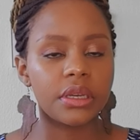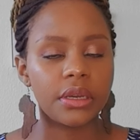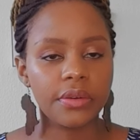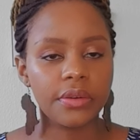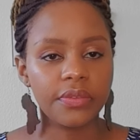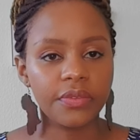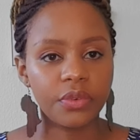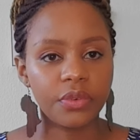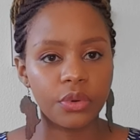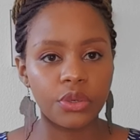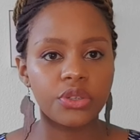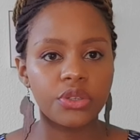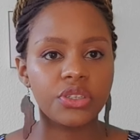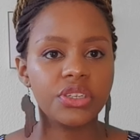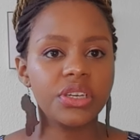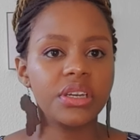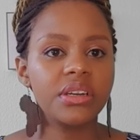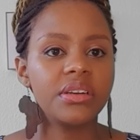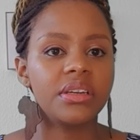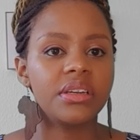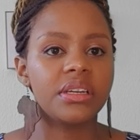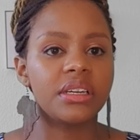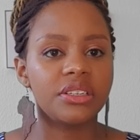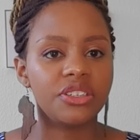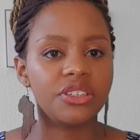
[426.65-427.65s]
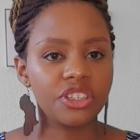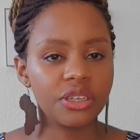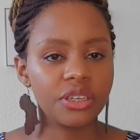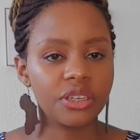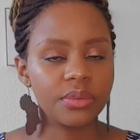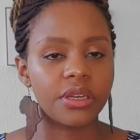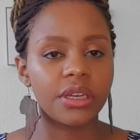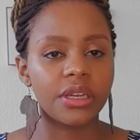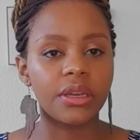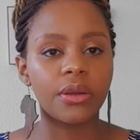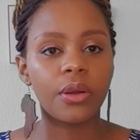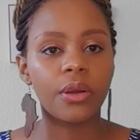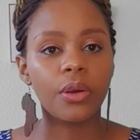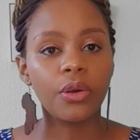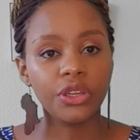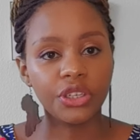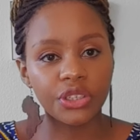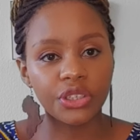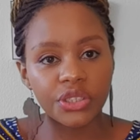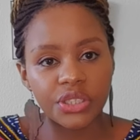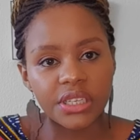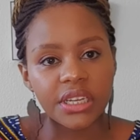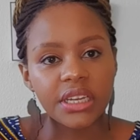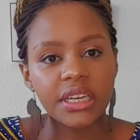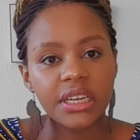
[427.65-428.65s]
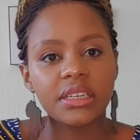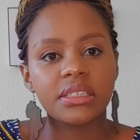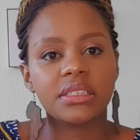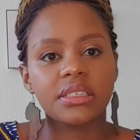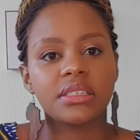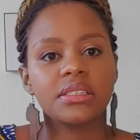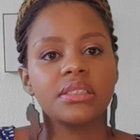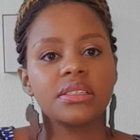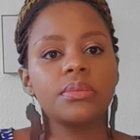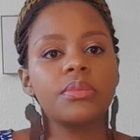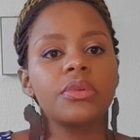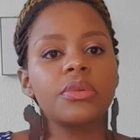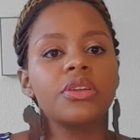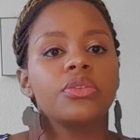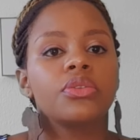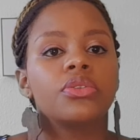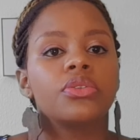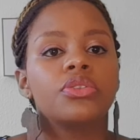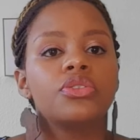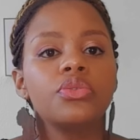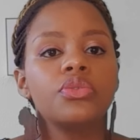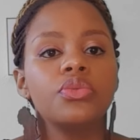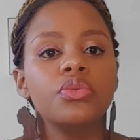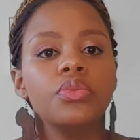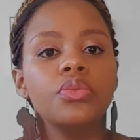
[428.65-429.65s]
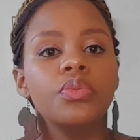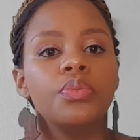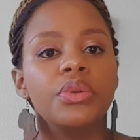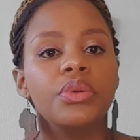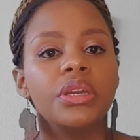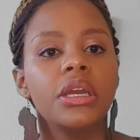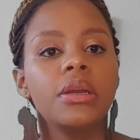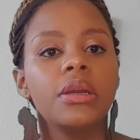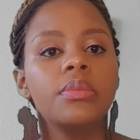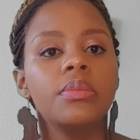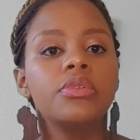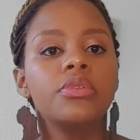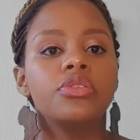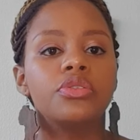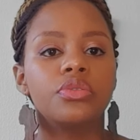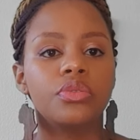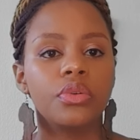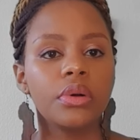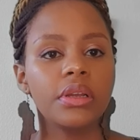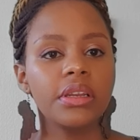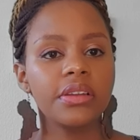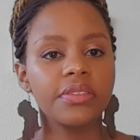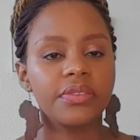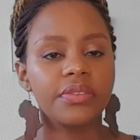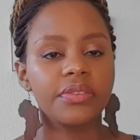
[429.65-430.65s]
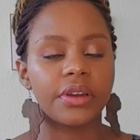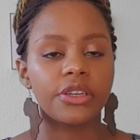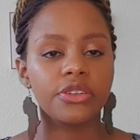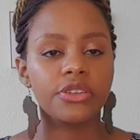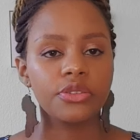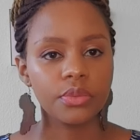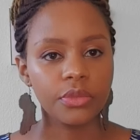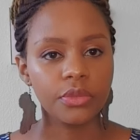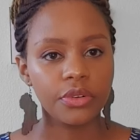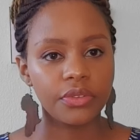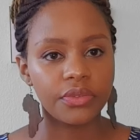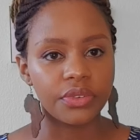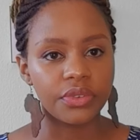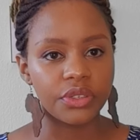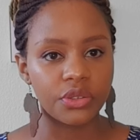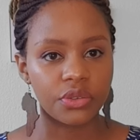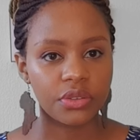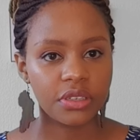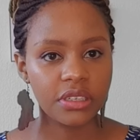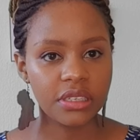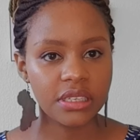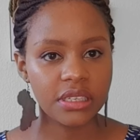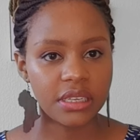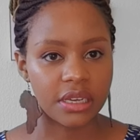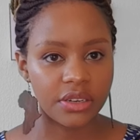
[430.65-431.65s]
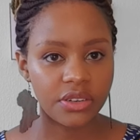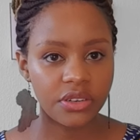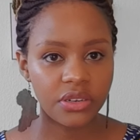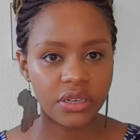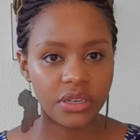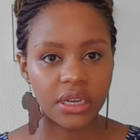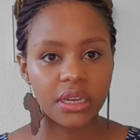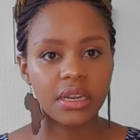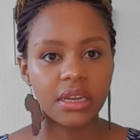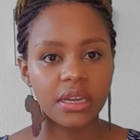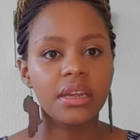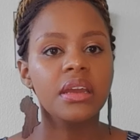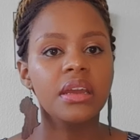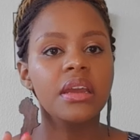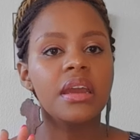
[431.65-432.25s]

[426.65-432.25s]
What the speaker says: volunteering in Germany or using it as a method to be able to qualify to move into this country.